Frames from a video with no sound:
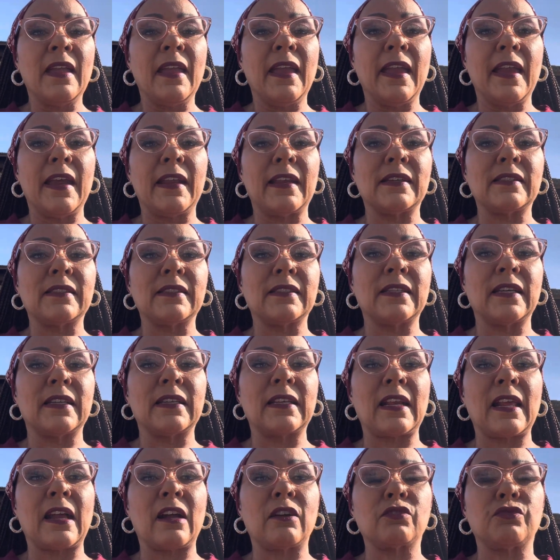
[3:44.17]
And I said
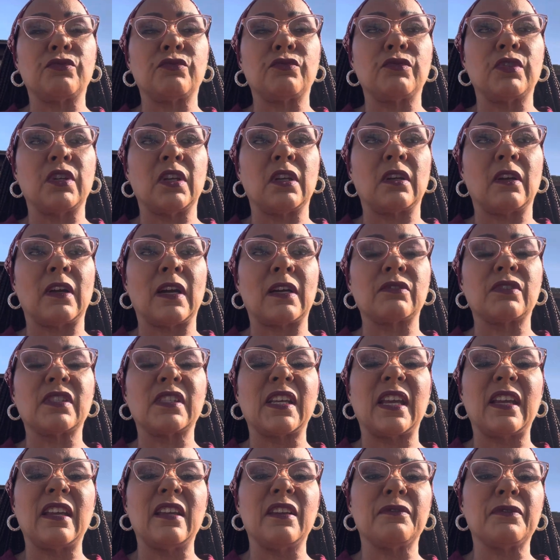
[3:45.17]
that I'll
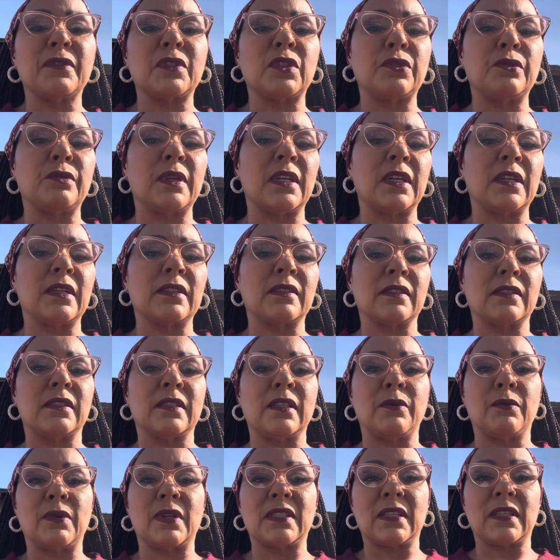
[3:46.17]
stay here for 2 years and
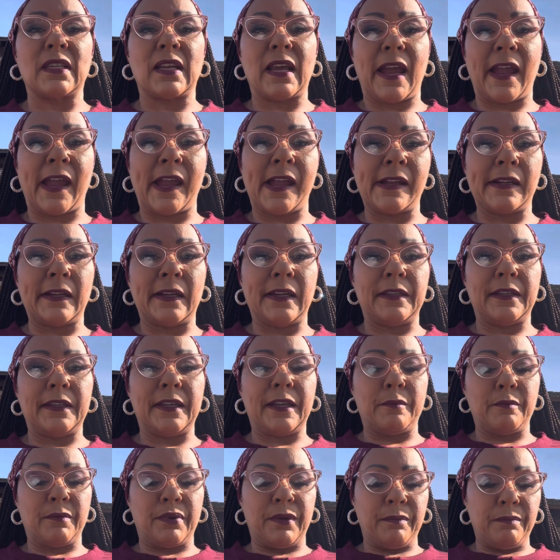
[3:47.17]
see what it's like, and
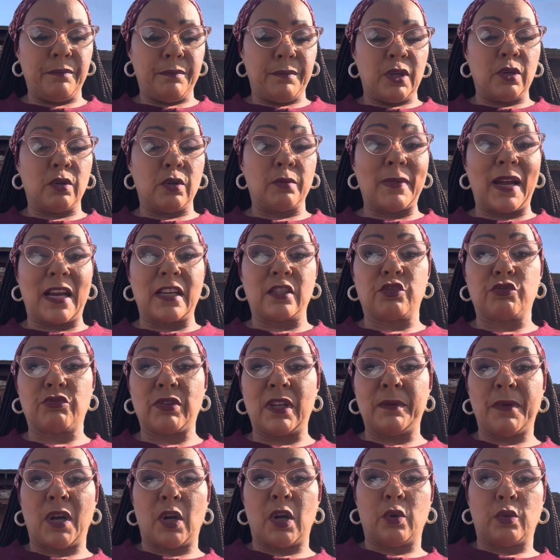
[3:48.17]
then build my
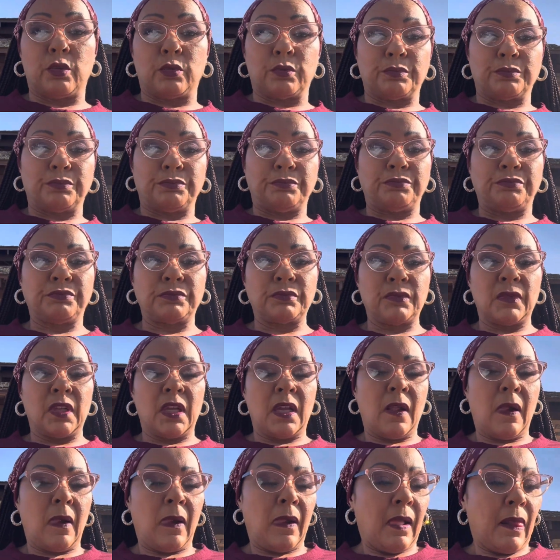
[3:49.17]
dream home.
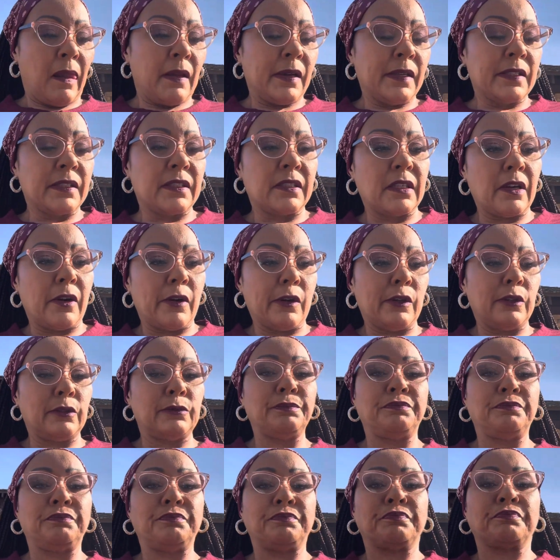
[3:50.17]

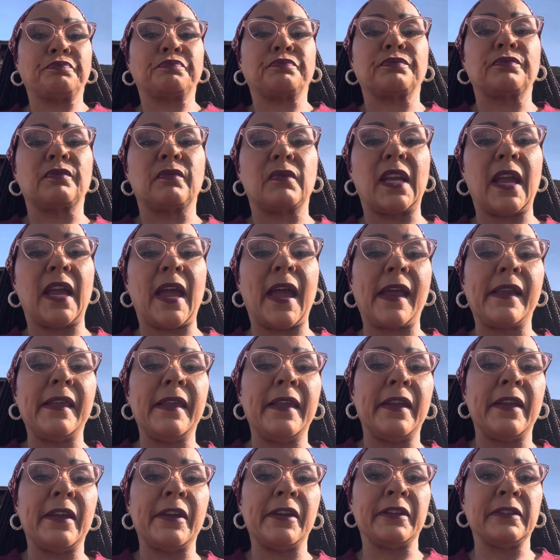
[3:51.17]
So got
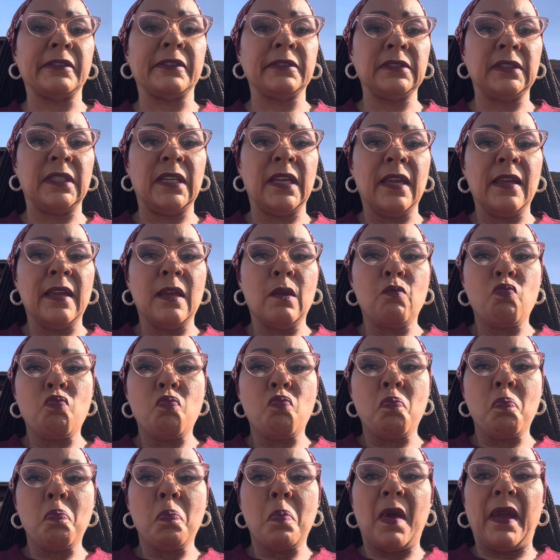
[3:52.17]
here,
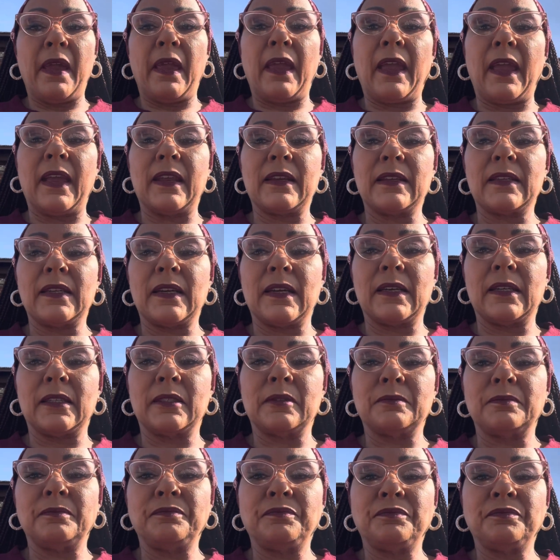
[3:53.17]
and
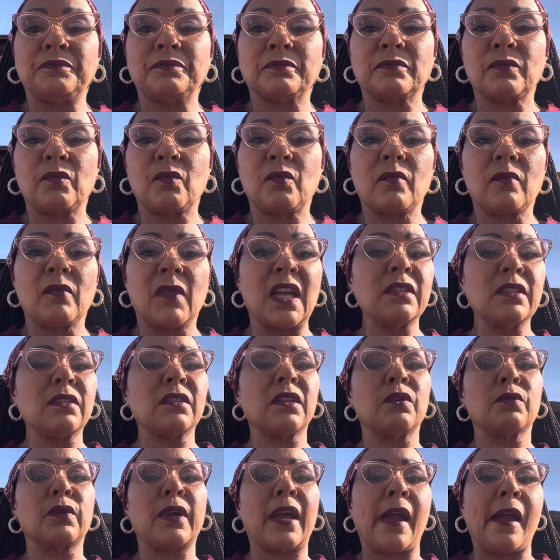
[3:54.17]

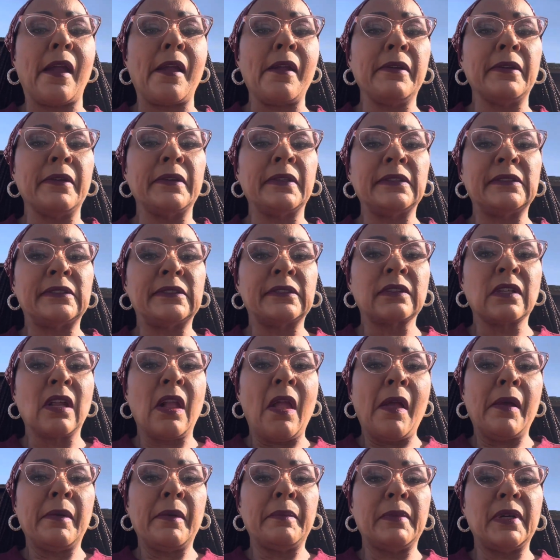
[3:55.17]
it's okay,
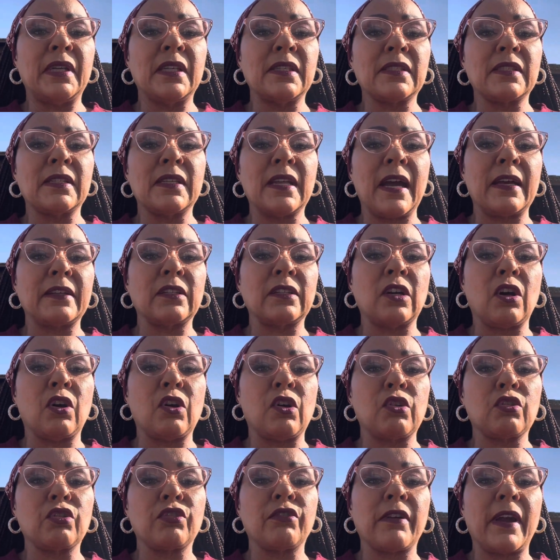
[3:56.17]
but it's not
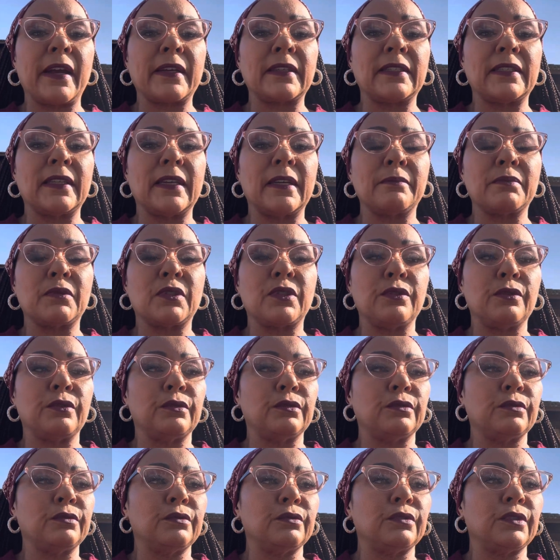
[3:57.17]
all cracked up
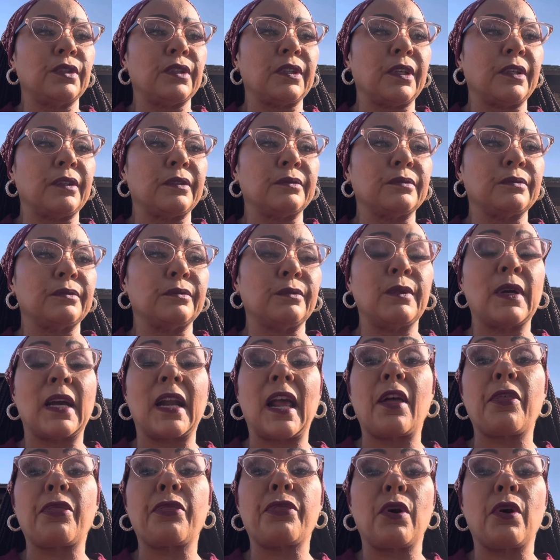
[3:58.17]
to what
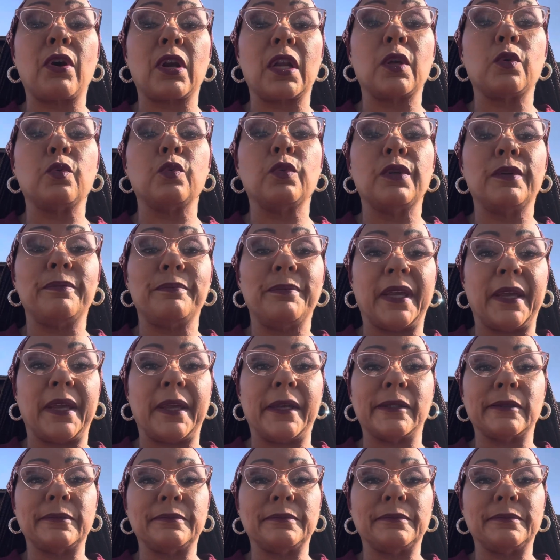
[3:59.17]
I thought it would be.